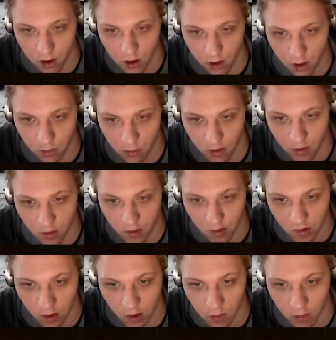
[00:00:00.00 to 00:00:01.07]
Keep this
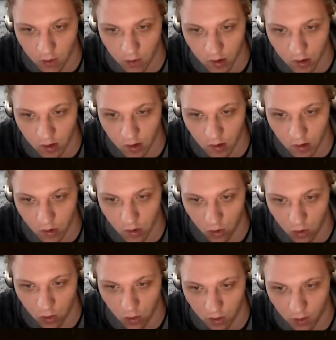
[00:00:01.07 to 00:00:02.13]
disabled, set this to
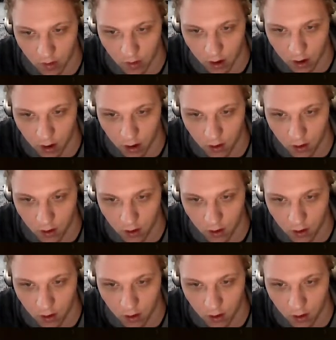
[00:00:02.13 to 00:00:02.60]
2 and 10.